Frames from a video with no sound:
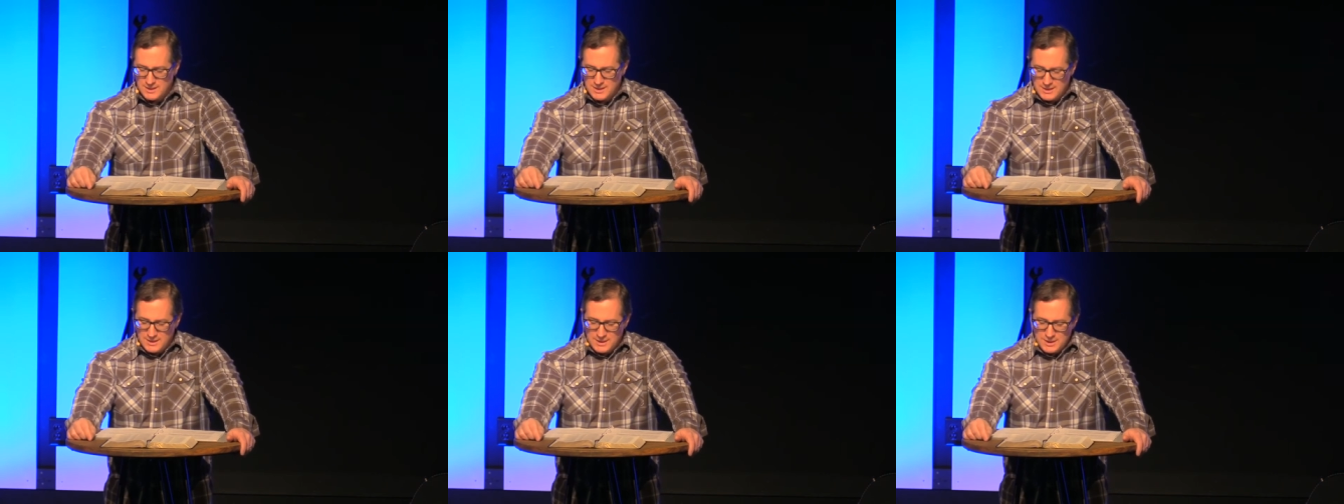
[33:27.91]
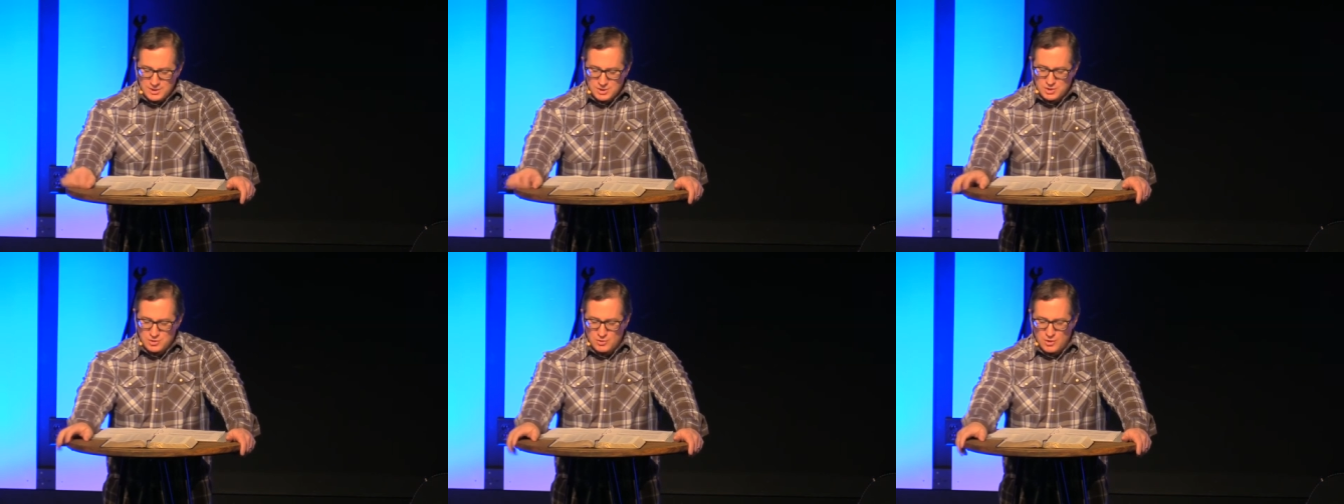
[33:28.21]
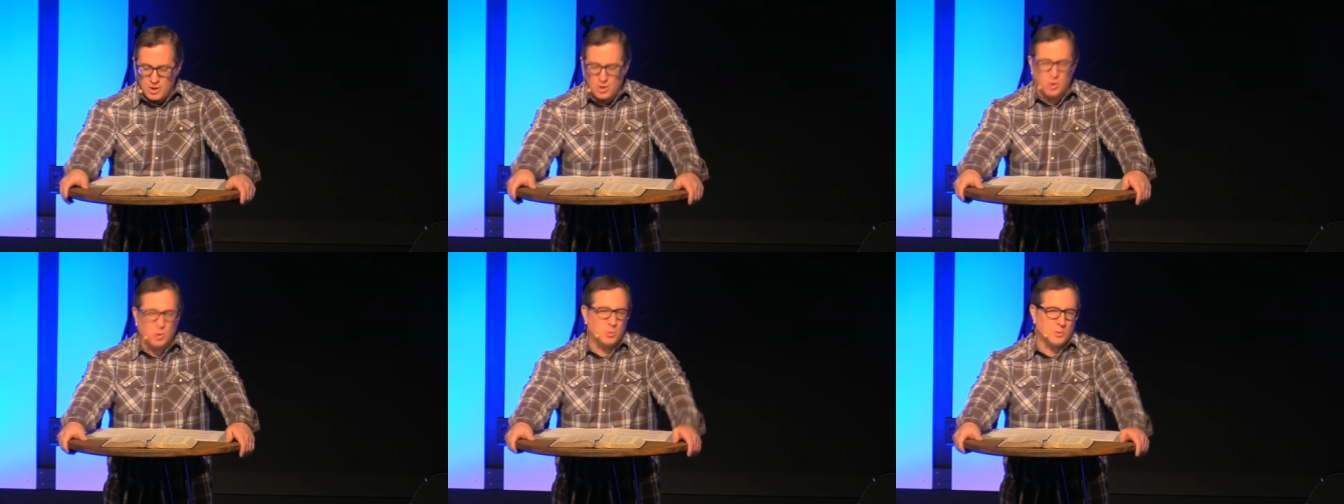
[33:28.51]
in his
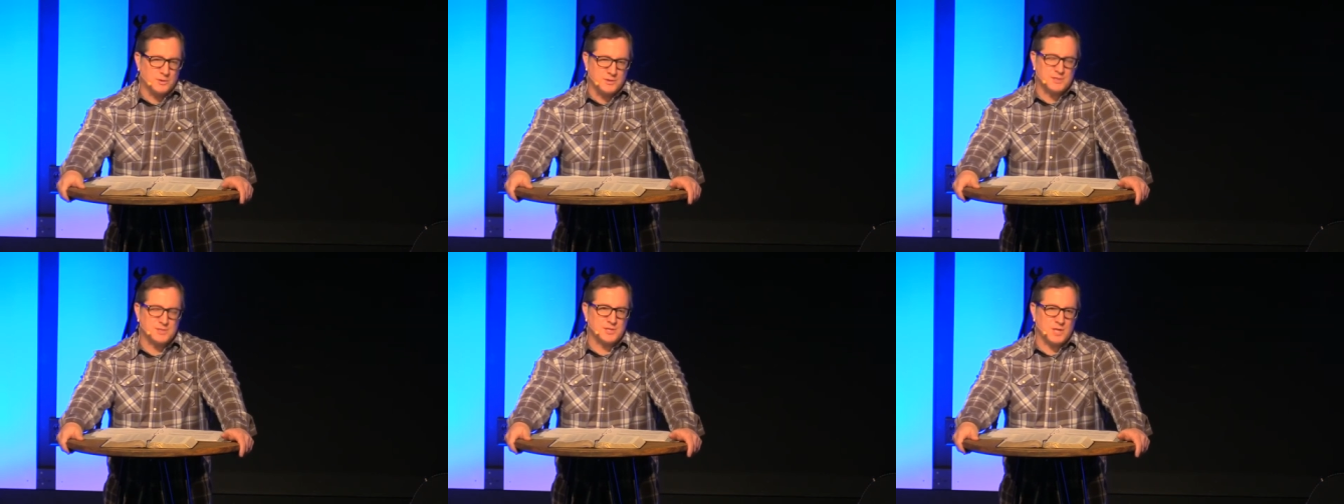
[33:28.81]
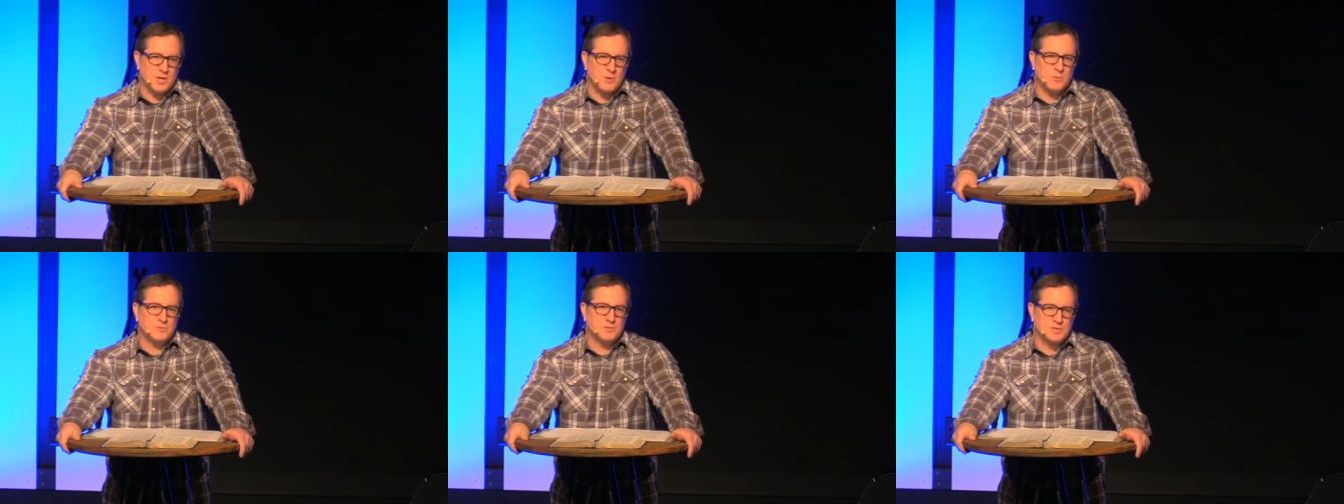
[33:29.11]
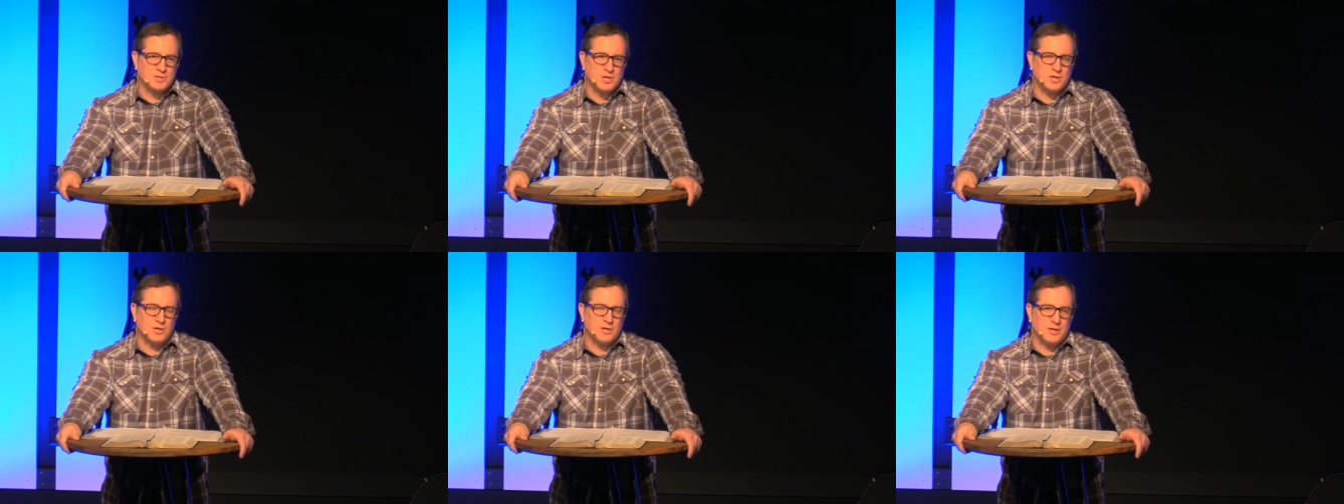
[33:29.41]
struggle with his own
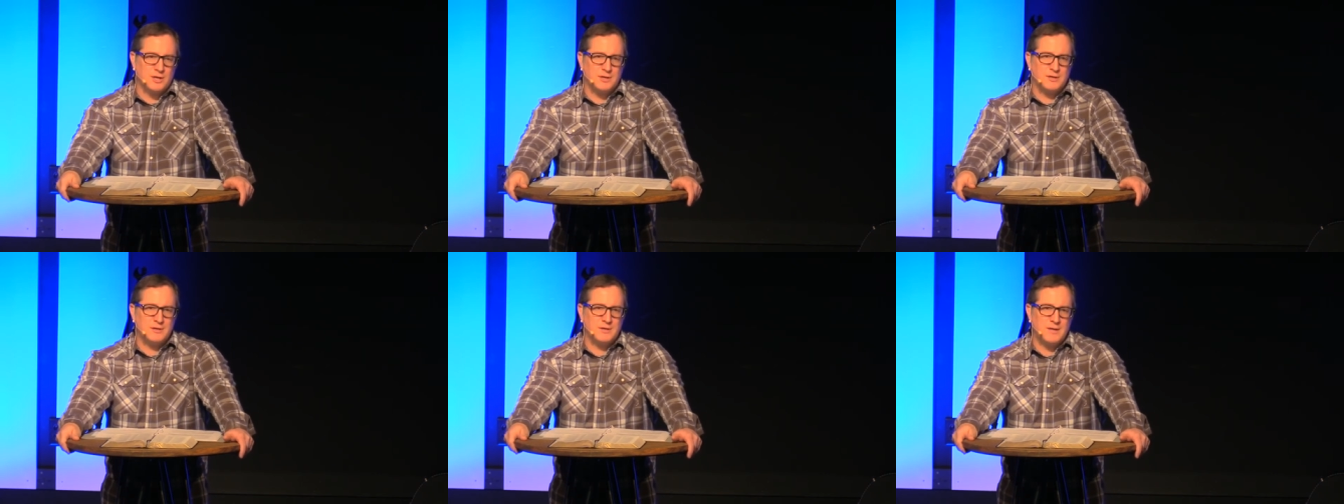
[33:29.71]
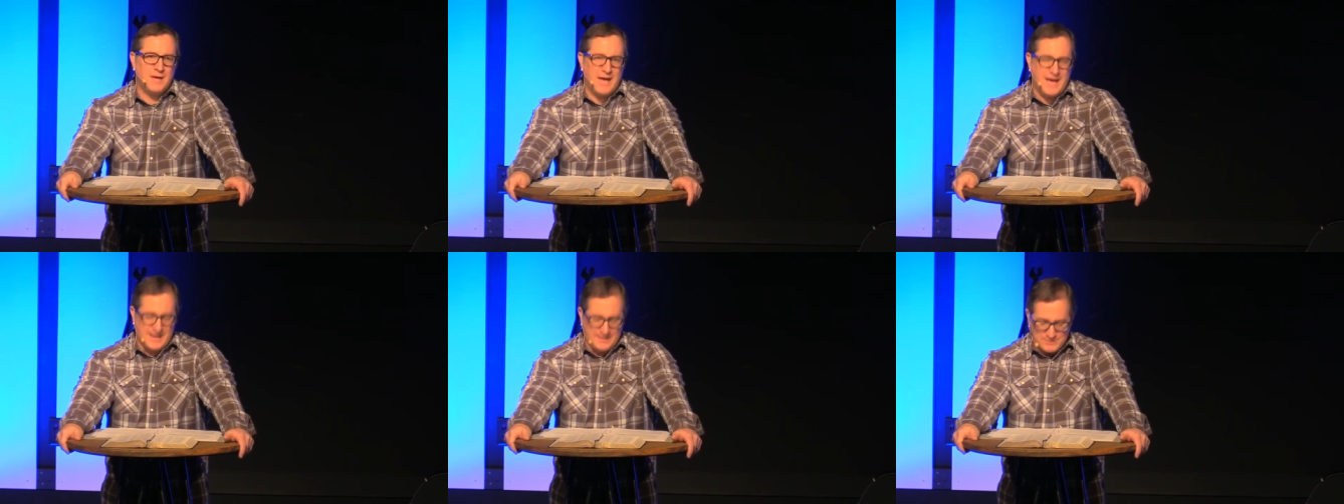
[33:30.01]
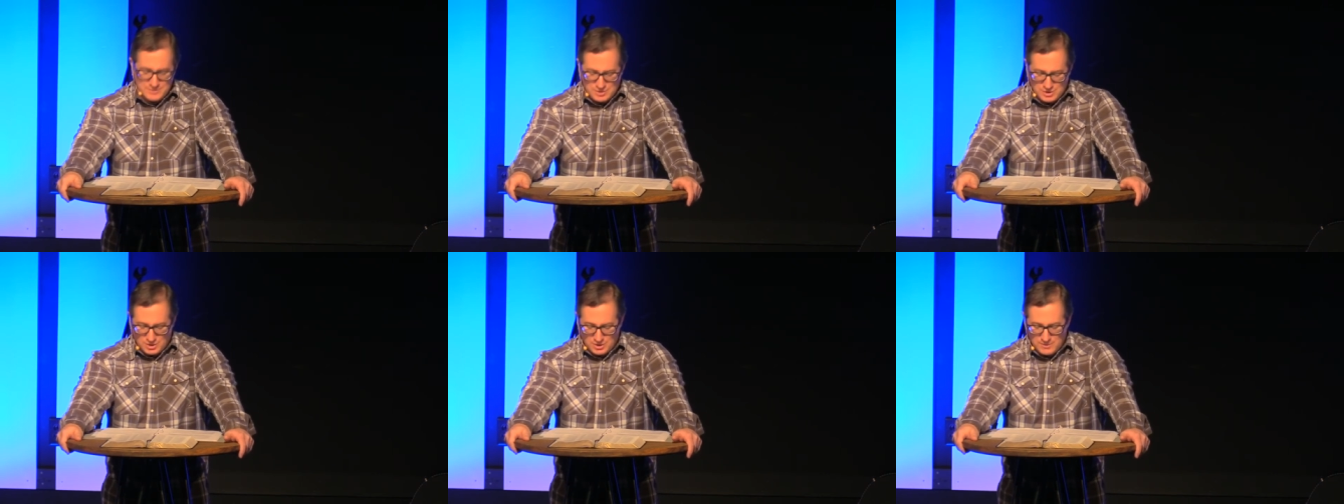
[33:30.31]
son,
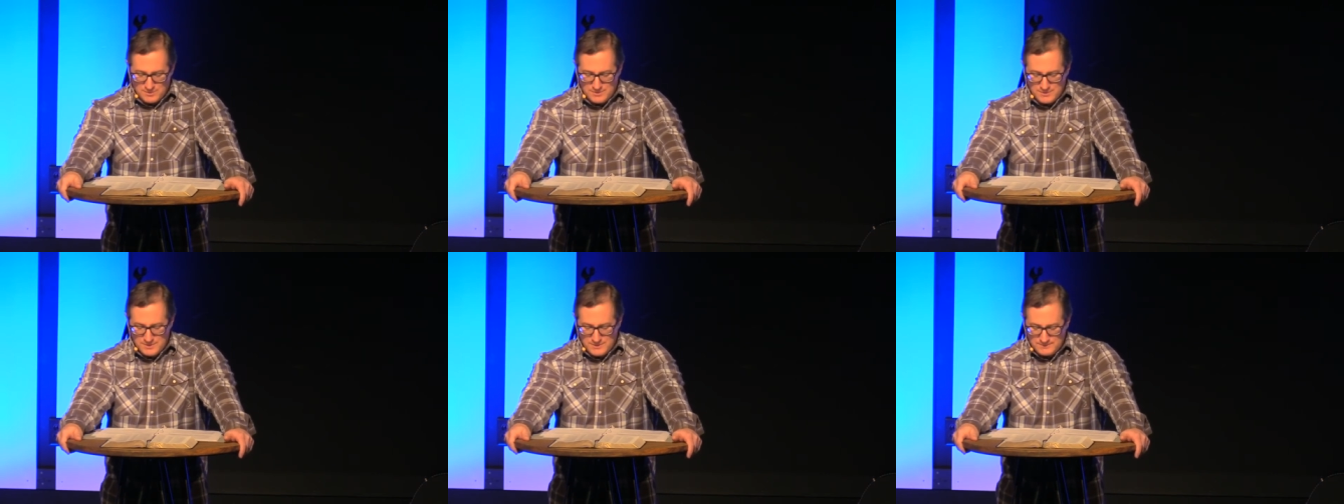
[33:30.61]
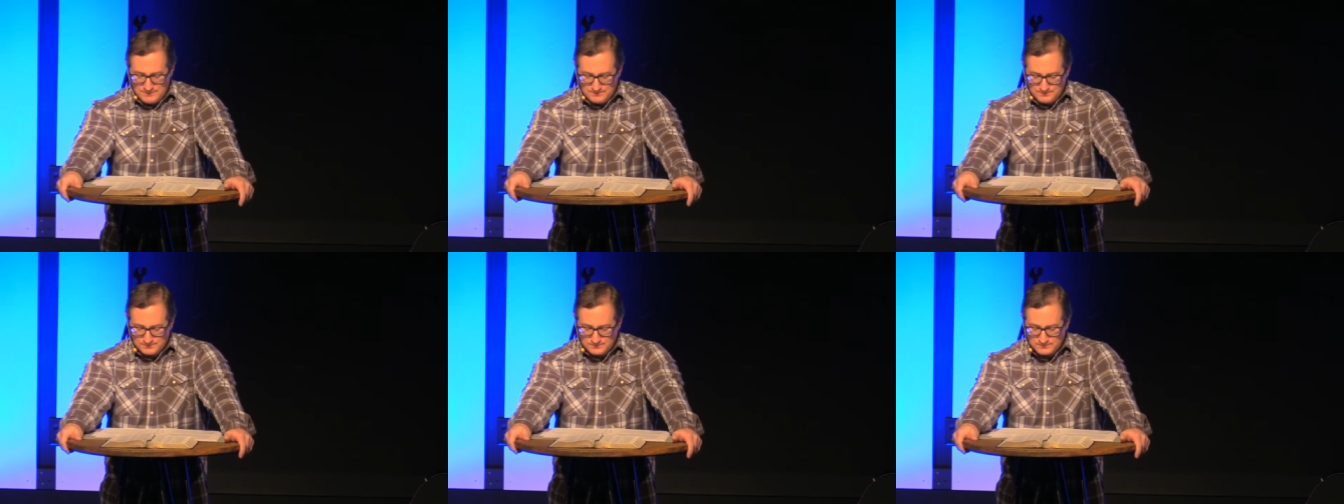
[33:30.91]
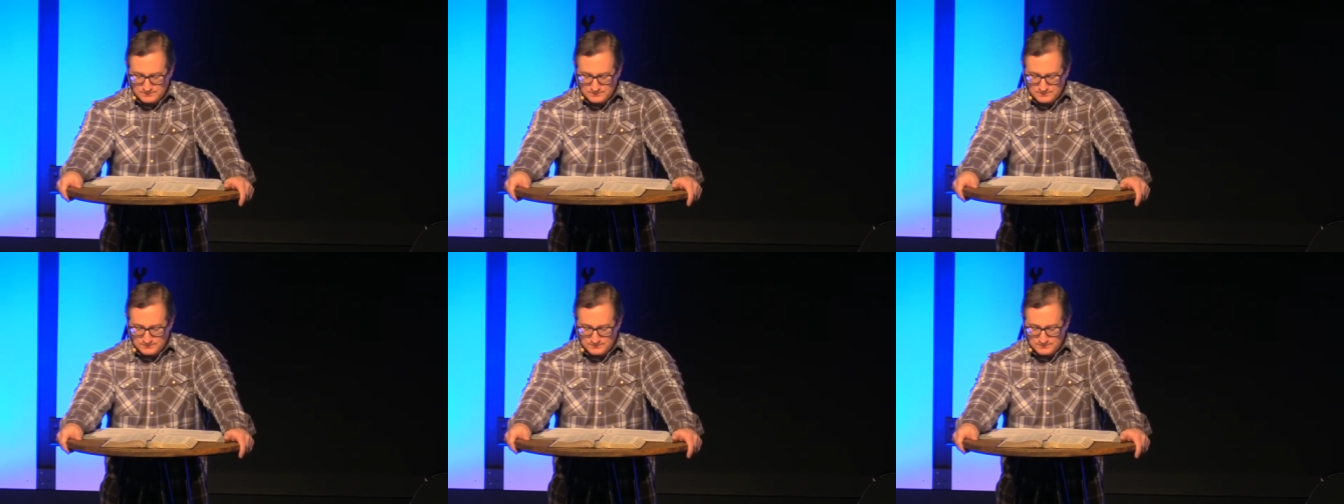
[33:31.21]
Absalom.